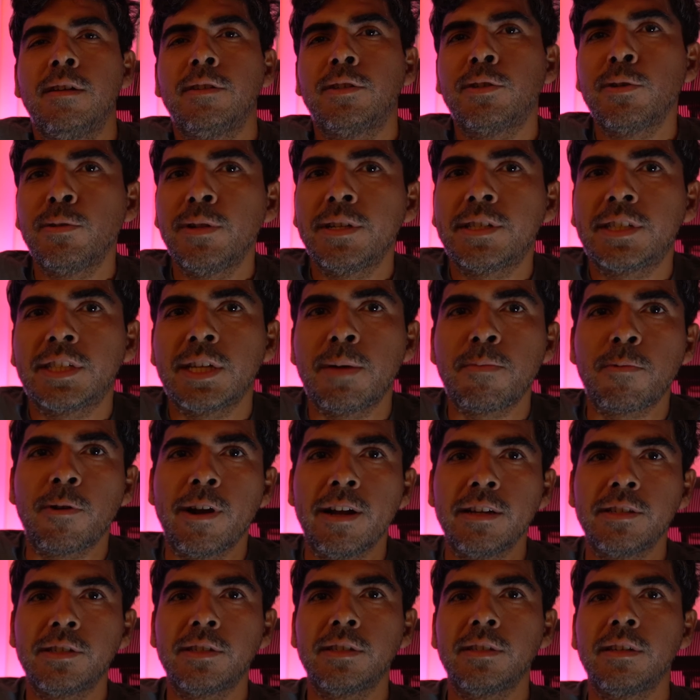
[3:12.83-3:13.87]
So let's
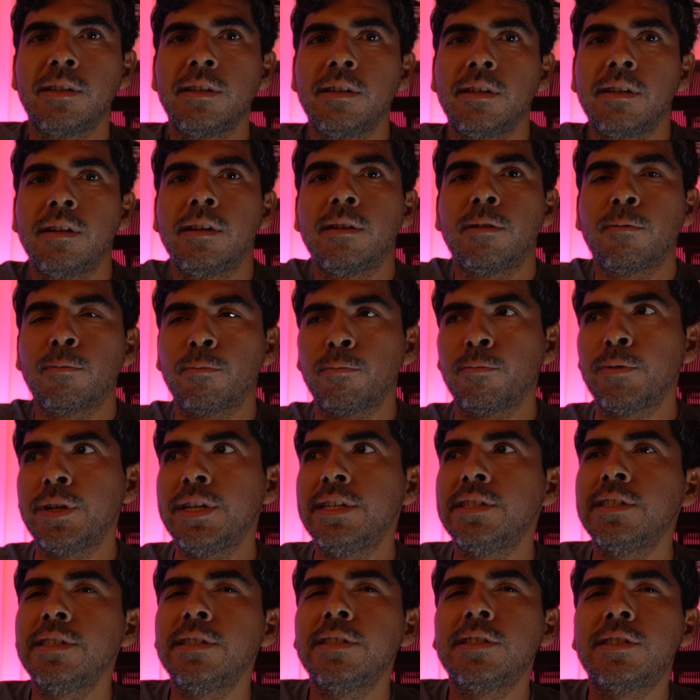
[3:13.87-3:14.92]
summarize.
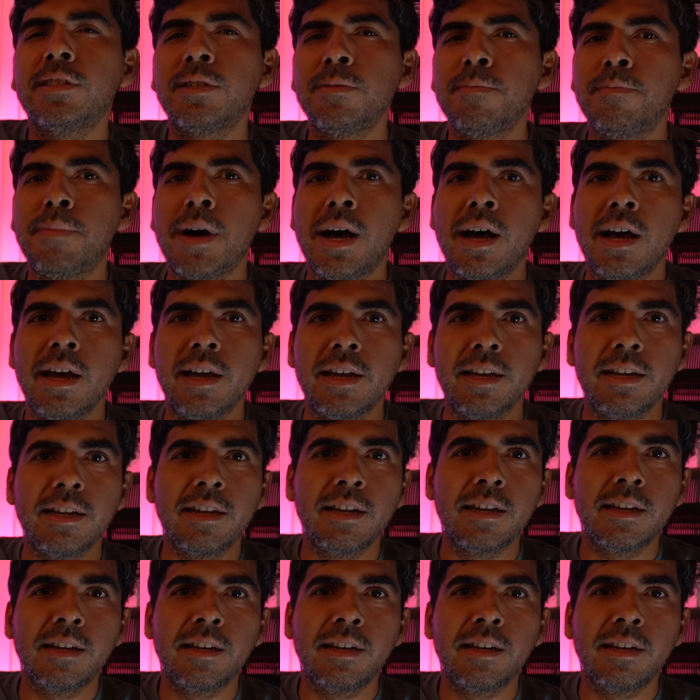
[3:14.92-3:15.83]
Reasons to buy.